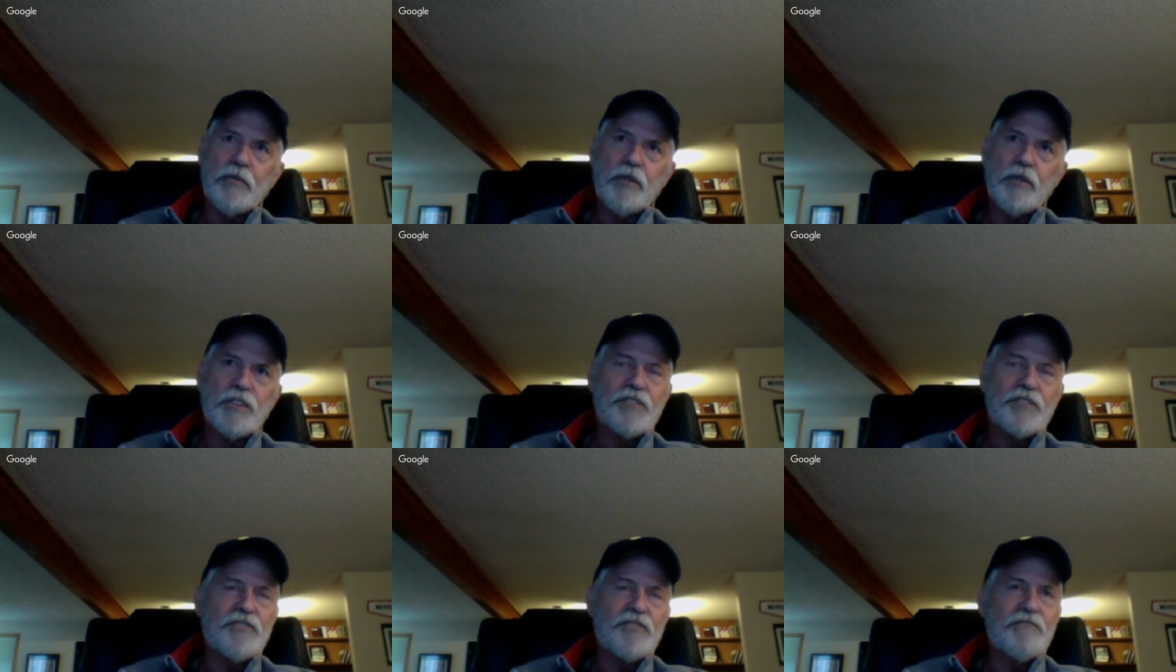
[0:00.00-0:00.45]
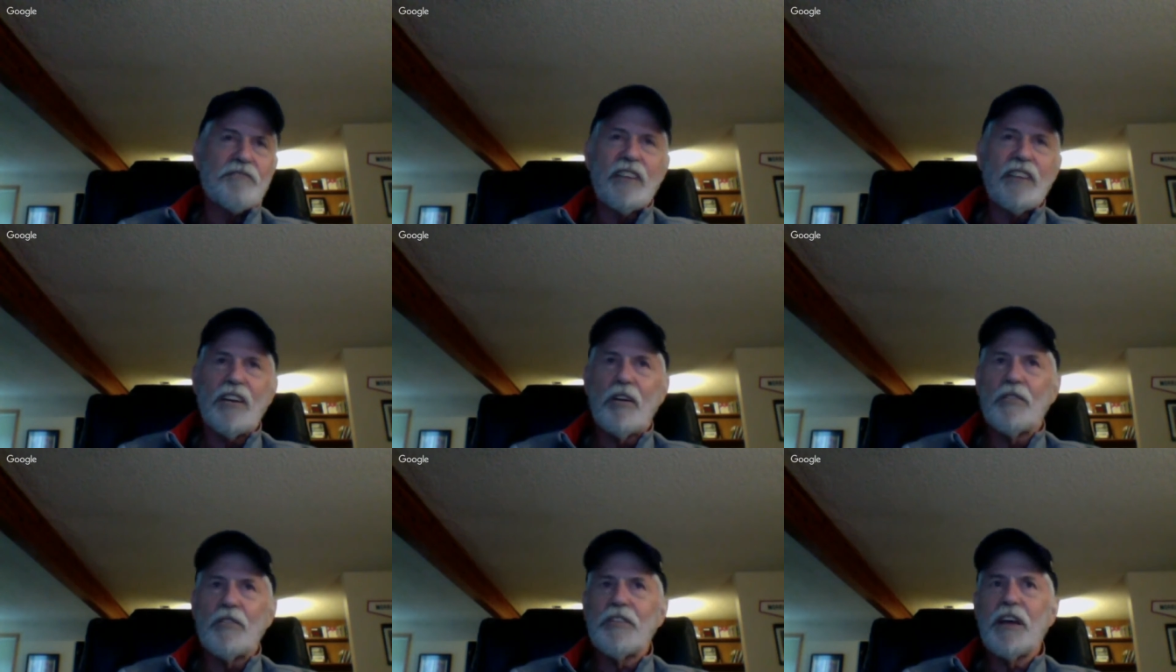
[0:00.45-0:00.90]
which
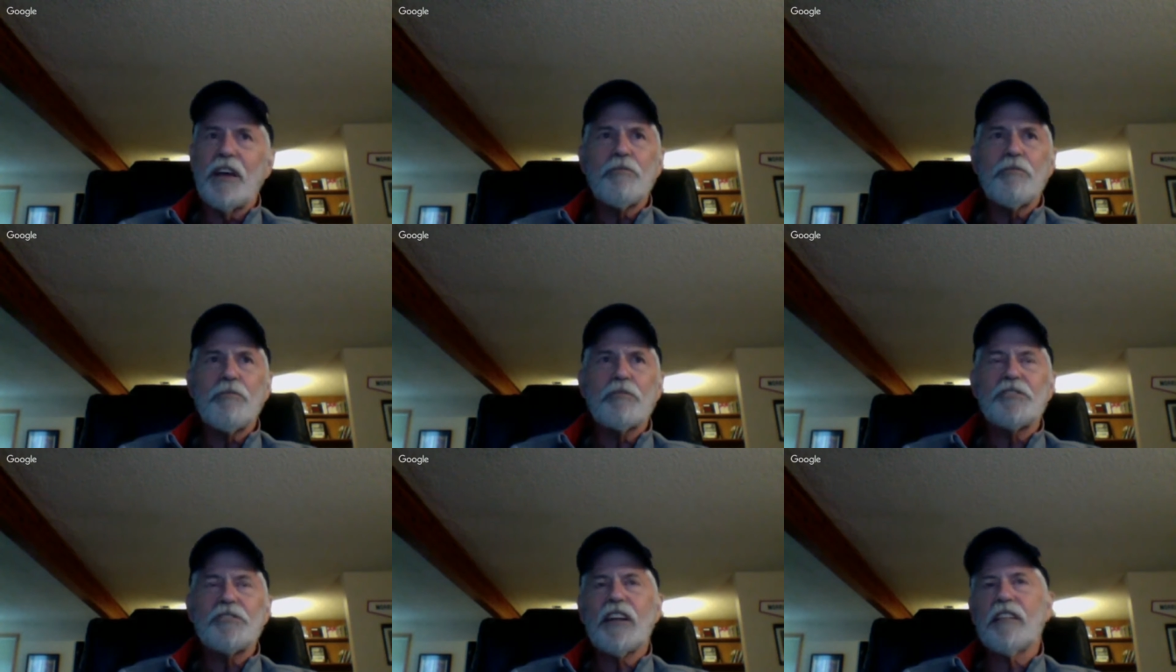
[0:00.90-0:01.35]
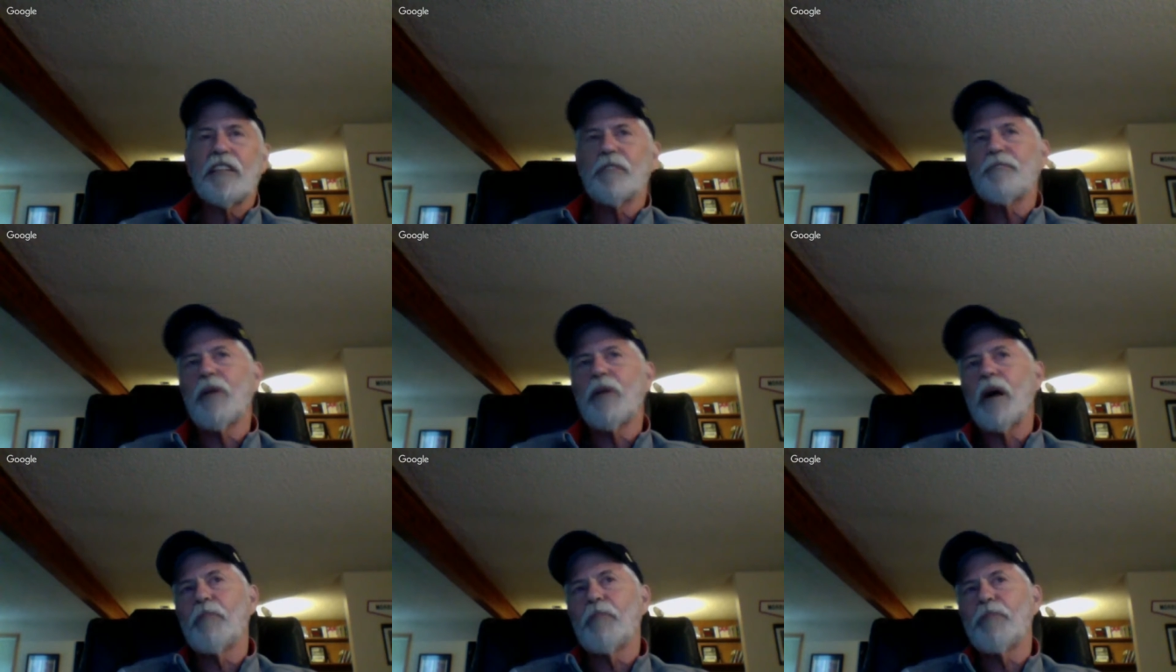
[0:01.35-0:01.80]
10% of the
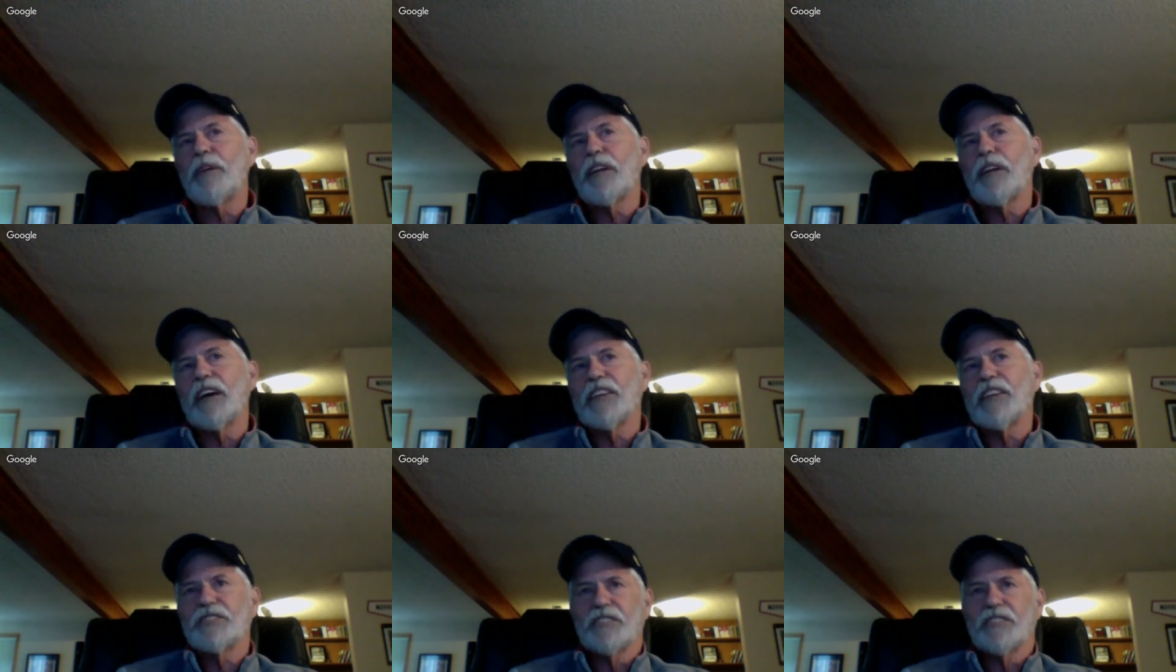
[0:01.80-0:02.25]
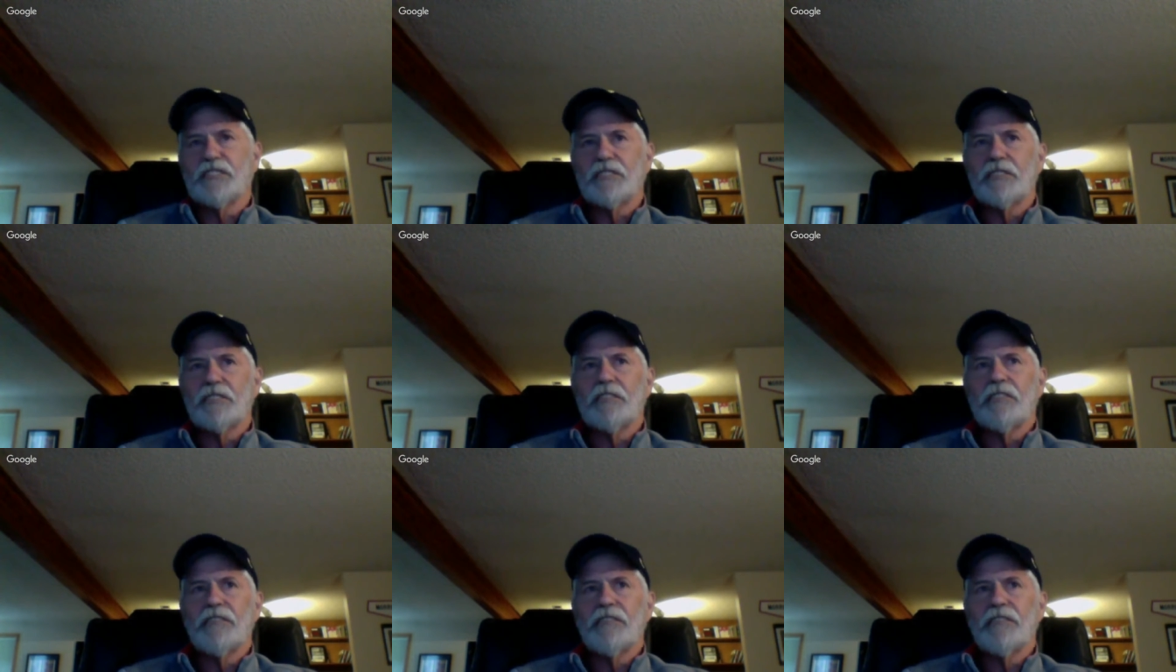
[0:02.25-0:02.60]
population